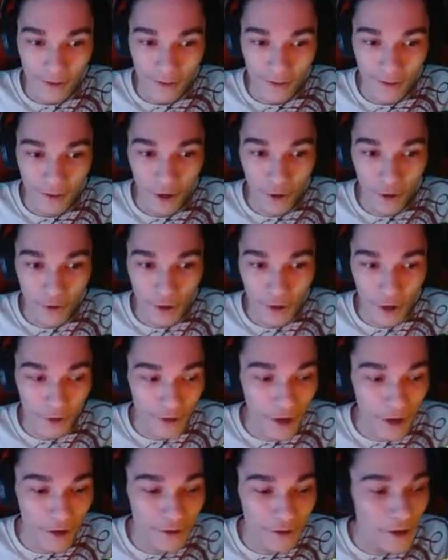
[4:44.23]
Go, go,
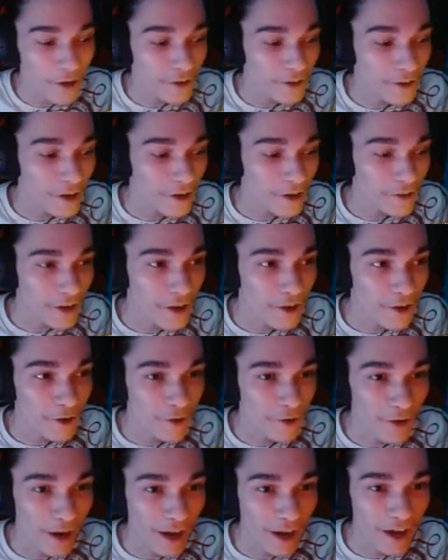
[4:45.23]
go, go, go,
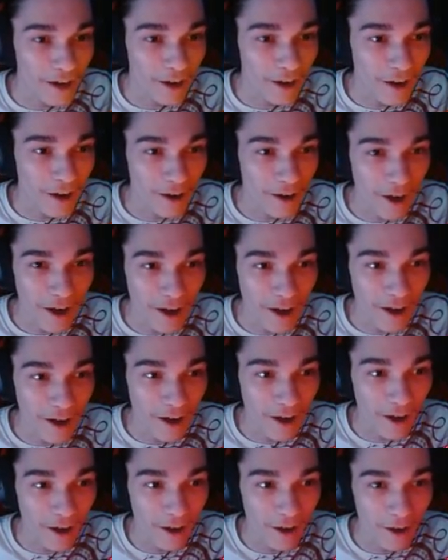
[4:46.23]
go! Ha, ha,
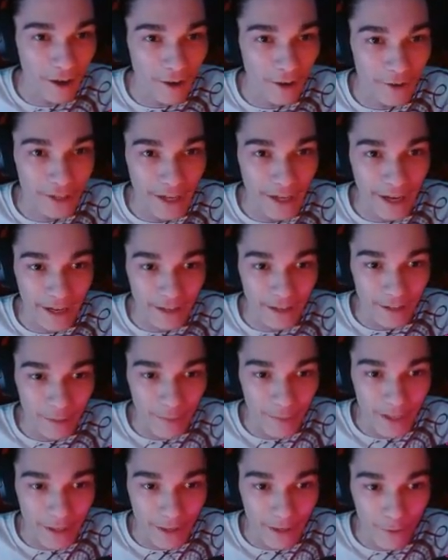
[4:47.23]
ha! Okay, I
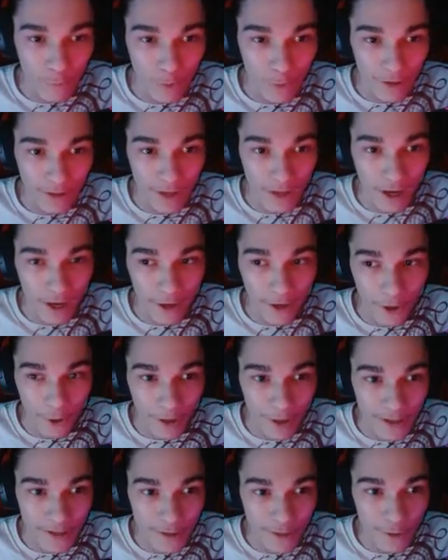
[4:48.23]
eliminated one guy.
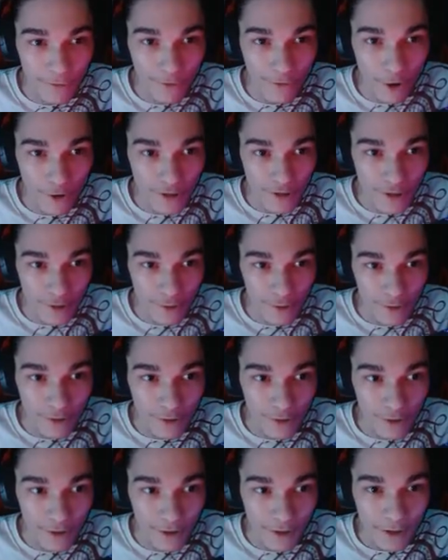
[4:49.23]
Alright, so far, so
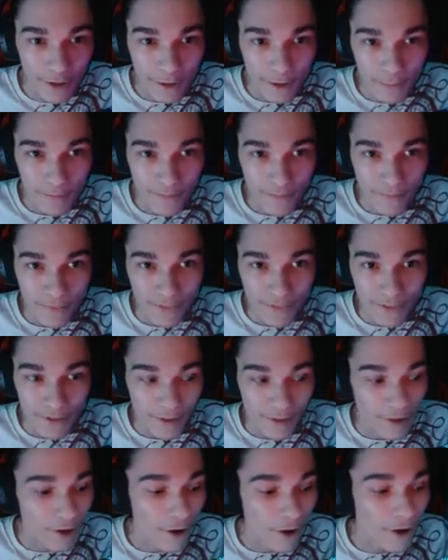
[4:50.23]
good.
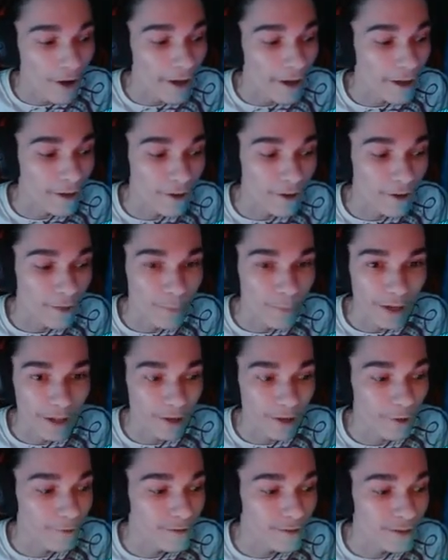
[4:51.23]
Alright, my
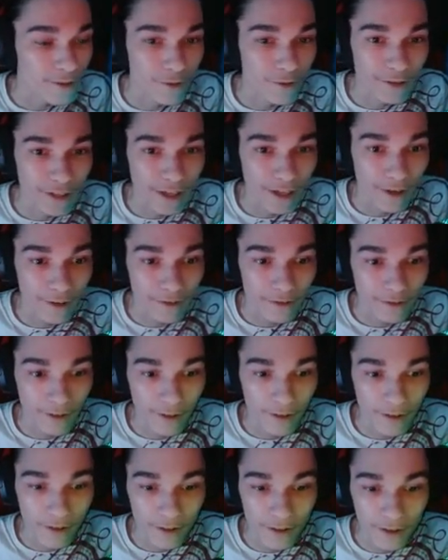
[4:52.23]
health is going down.
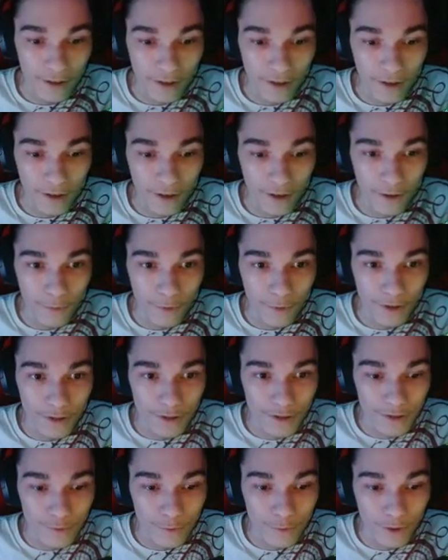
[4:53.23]
What
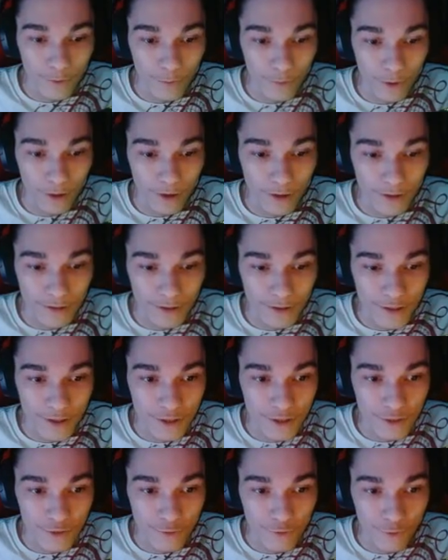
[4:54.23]
else do I want?
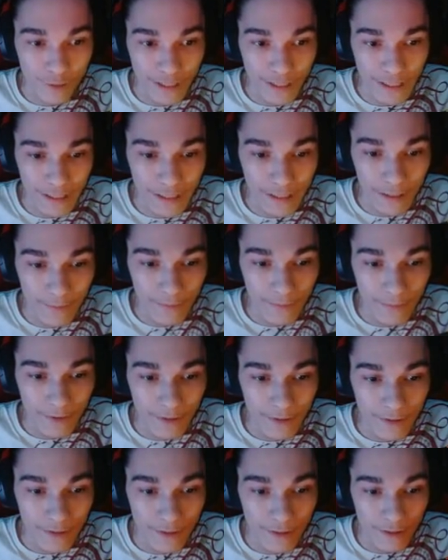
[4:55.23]
Scream?
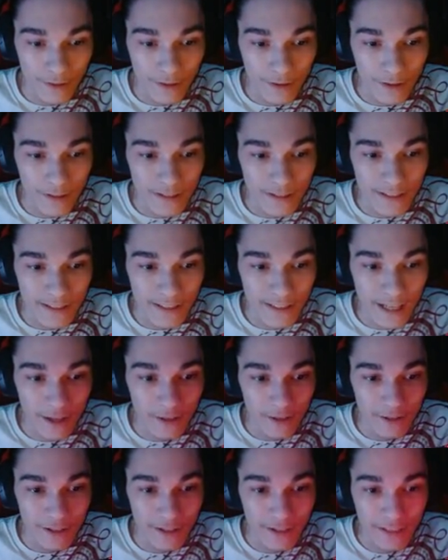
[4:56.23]

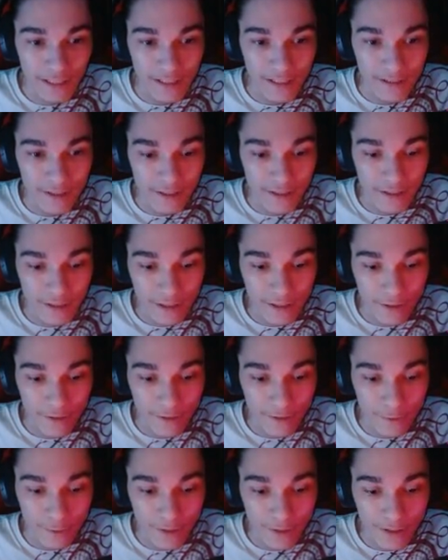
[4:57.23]
Telekinesis. I don't
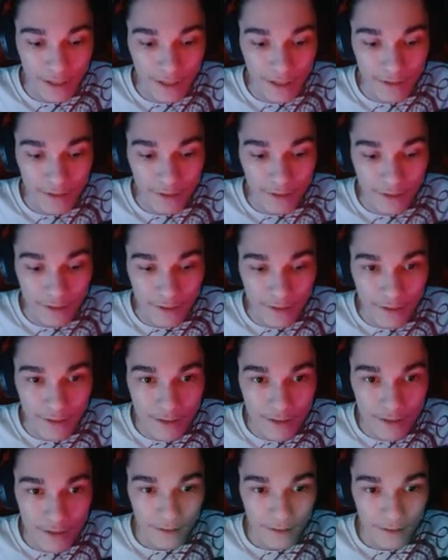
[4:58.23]
know what that does.